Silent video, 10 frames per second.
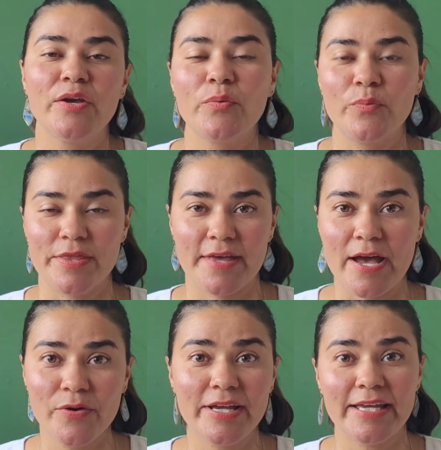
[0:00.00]

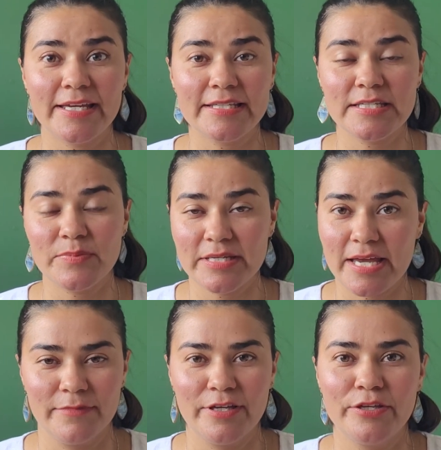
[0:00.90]
Without a
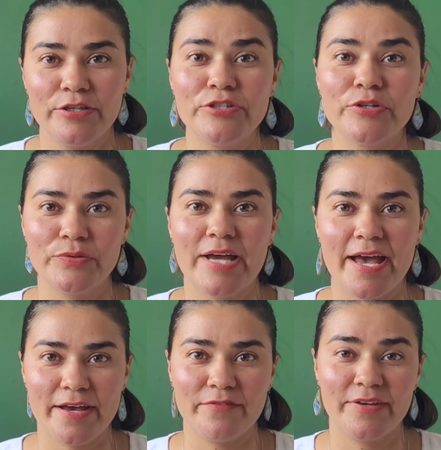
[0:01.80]
DBA, you don't
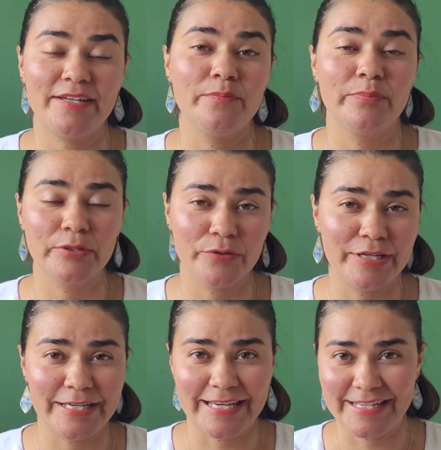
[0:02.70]
have an
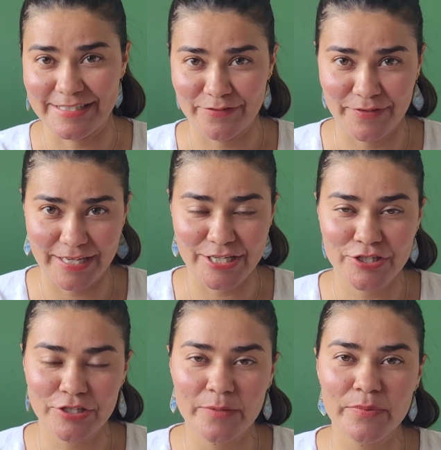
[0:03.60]
employer
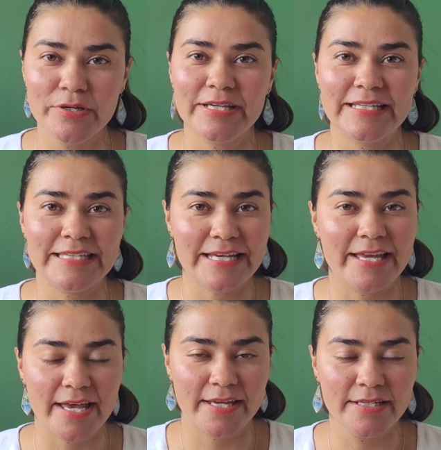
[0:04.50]
identification number, an
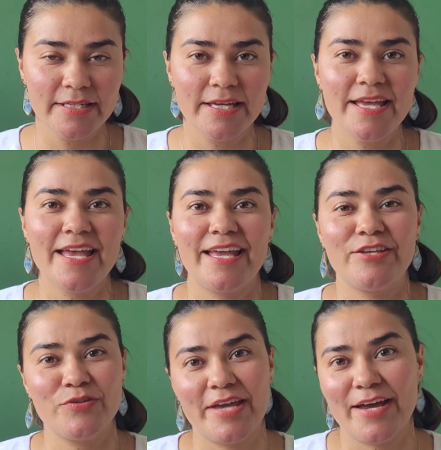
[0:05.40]
EIN, and
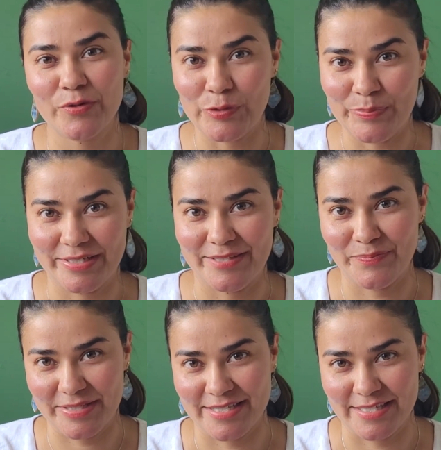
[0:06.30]
you can't open a
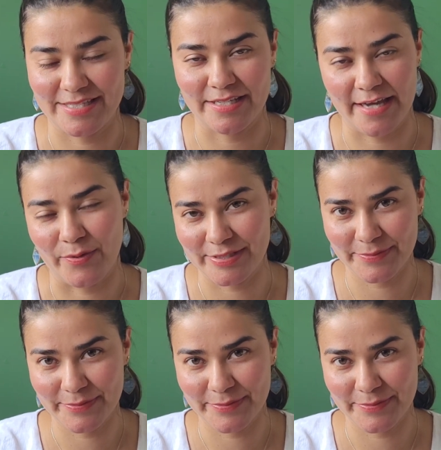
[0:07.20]
business account.